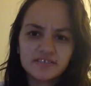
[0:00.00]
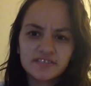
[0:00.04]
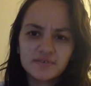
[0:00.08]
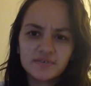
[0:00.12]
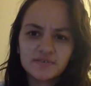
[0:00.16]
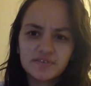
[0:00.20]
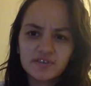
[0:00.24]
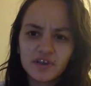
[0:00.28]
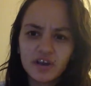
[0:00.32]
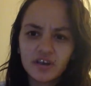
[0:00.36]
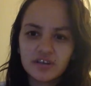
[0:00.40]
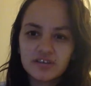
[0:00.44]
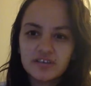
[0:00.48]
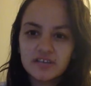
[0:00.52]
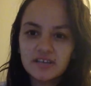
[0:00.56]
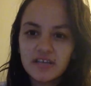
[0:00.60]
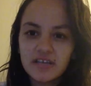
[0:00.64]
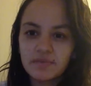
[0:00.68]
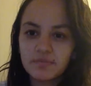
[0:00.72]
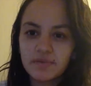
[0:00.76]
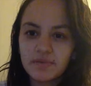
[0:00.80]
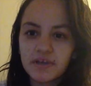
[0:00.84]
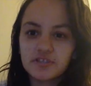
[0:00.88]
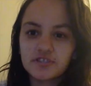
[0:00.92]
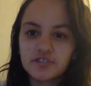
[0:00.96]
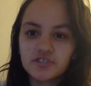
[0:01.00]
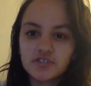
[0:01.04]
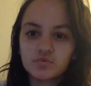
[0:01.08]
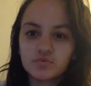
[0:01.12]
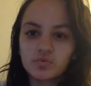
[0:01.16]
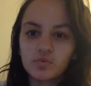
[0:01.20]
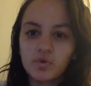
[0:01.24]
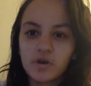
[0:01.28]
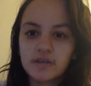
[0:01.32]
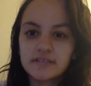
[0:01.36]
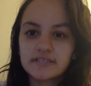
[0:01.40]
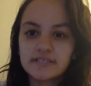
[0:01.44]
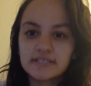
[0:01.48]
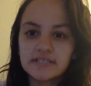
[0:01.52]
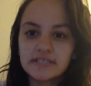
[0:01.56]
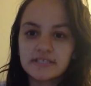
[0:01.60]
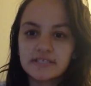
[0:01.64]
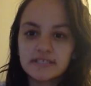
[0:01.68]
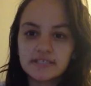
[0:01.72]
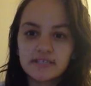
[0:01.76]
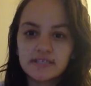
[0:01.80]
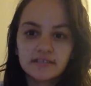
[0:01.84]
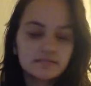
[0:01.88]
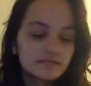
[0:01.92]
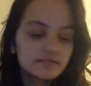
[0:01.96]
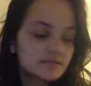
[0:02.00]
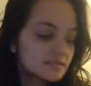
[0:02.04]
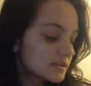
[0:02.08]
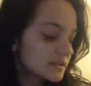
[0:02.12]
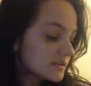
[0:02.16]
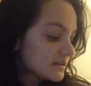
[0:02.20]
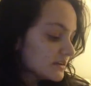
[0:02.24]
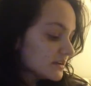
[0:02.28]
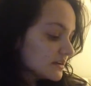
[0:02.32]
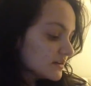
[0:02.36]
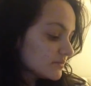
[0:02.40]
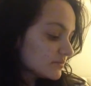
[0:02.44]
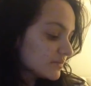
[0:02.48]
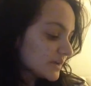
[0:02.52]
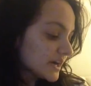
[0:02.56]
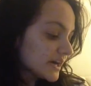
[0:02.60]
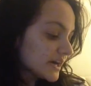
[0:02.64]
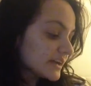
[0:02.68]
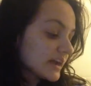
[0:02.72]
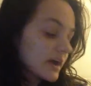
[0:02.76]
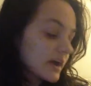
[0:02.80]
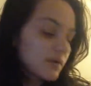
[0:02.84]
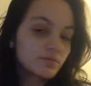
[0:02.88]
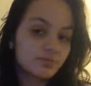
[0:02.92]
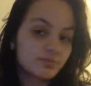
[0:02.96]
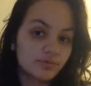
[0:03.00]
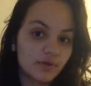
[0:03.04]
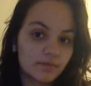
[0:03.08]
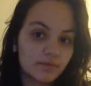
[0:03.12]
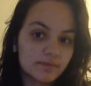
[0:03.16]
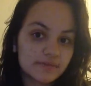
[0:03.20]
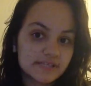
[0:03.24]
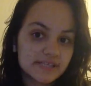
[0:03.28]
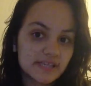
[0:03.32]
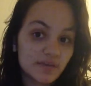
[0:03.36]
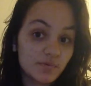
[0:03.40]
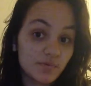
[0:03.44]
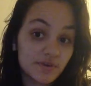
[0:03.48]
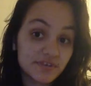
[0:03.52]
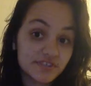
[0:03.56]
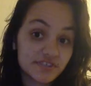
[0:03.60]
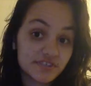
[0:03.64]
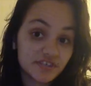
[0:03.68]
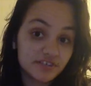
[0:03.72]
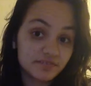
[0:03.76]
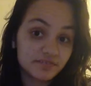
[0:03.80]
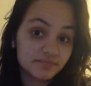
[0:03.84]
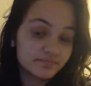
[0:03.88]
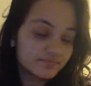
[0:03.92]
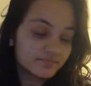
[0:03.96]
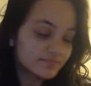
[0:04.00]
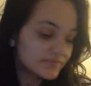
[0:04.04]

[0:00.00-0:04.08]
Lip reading: So it's hard to like pick just one season, but I would probably say winter.